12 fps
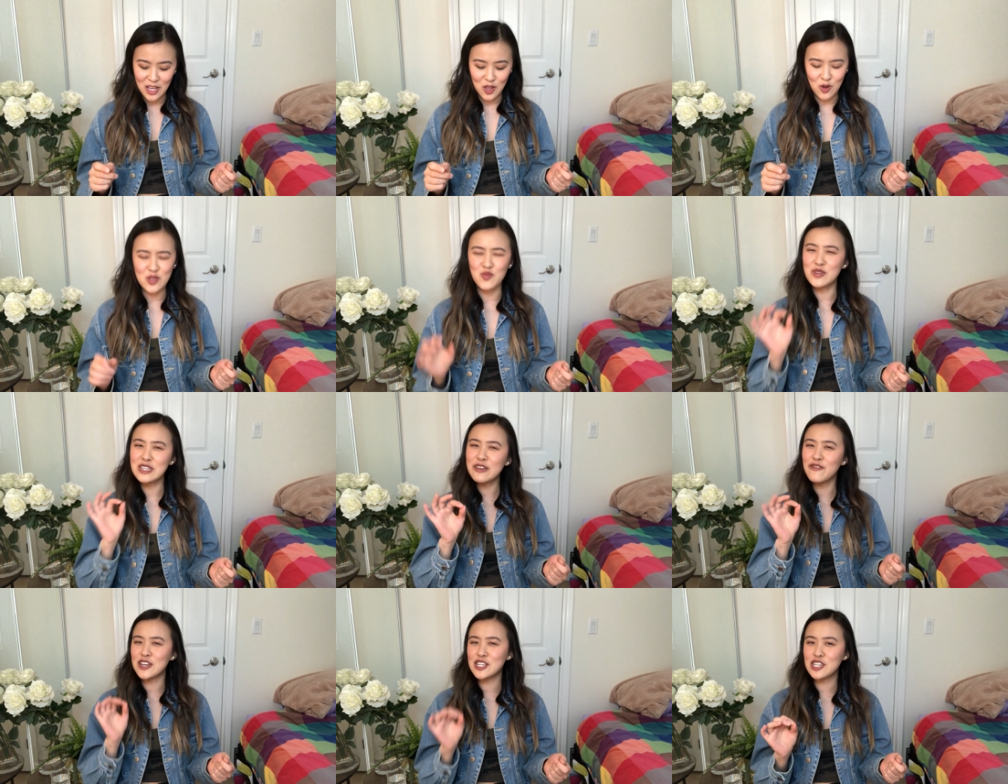it's really
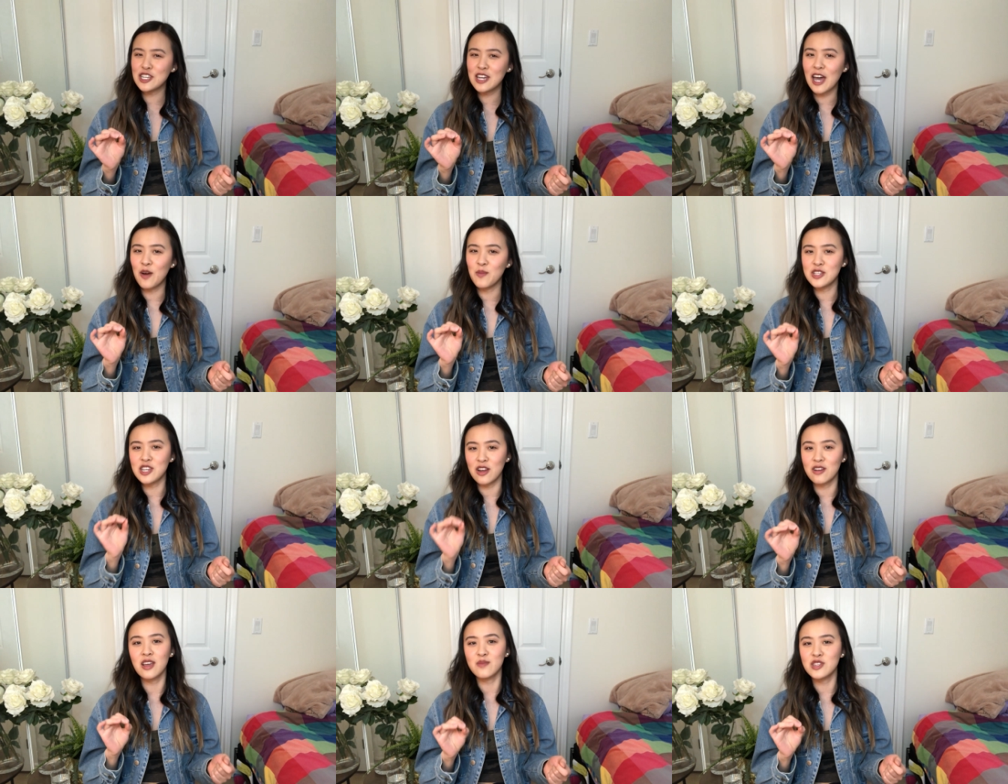fishy how much
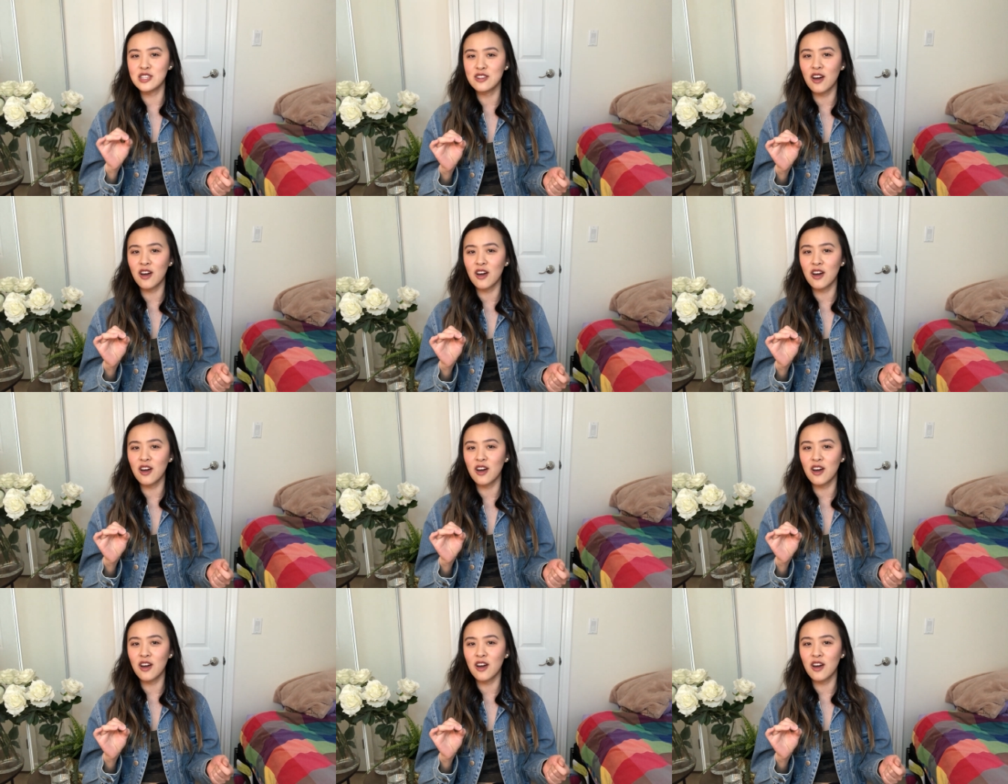airtime she's